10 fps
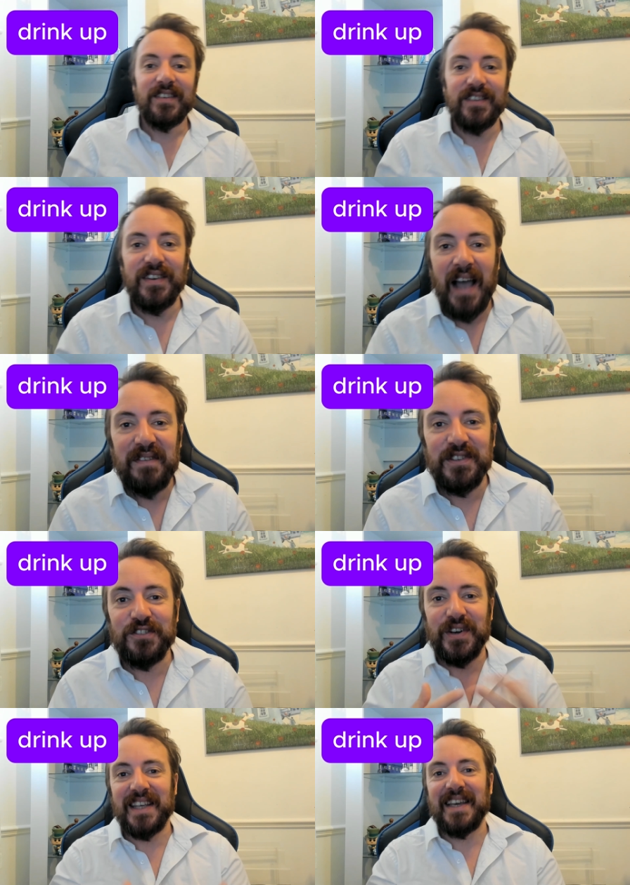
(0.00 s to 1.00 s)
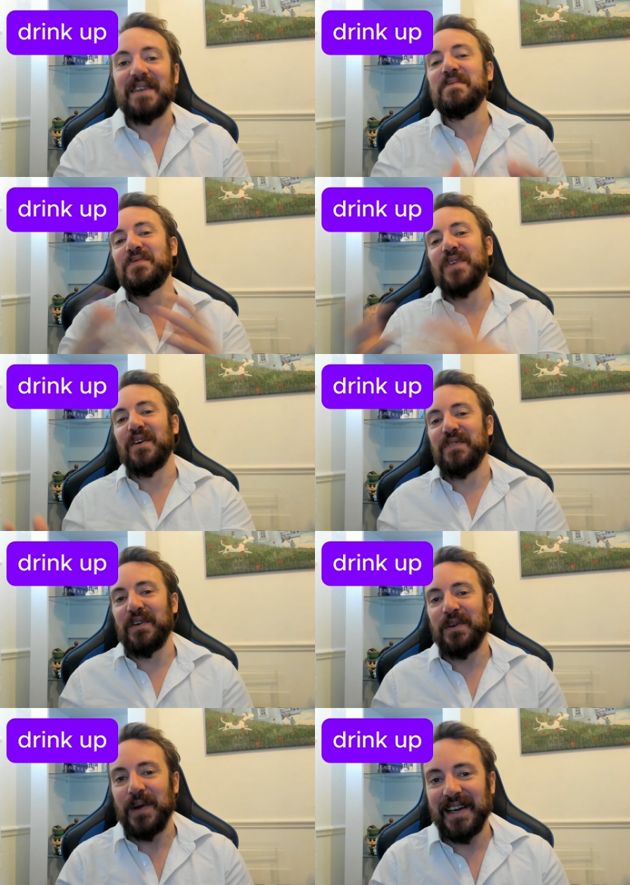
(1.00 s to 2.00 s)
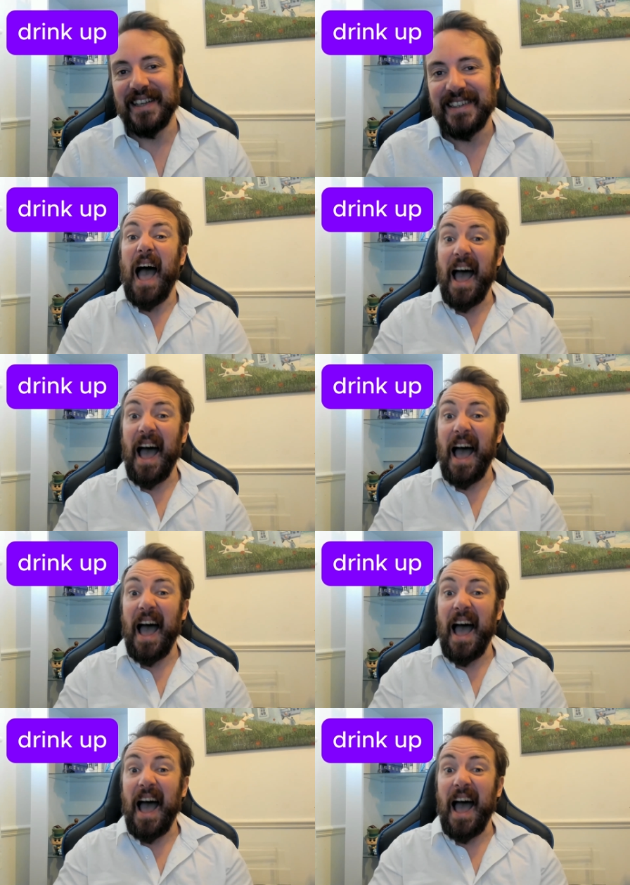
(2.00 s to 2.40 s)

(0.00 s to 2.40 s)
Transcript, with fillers: So you have to drink it very very quickly.